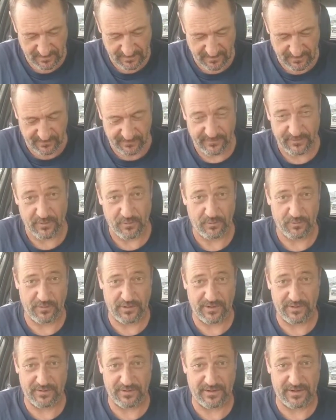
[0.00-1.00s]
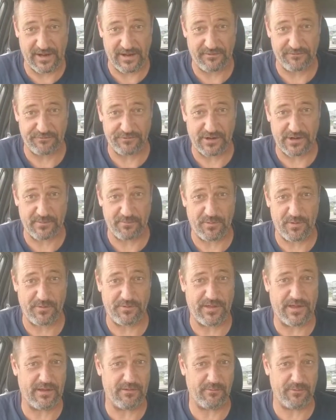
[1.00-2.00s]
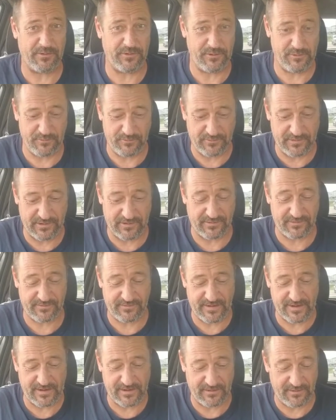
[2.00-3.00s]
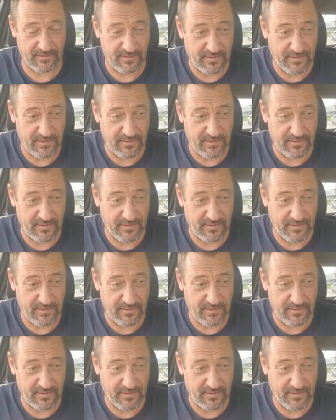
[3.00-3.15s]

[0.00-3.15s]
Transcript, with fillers: So, you know, they kind of frown upon that when you in a state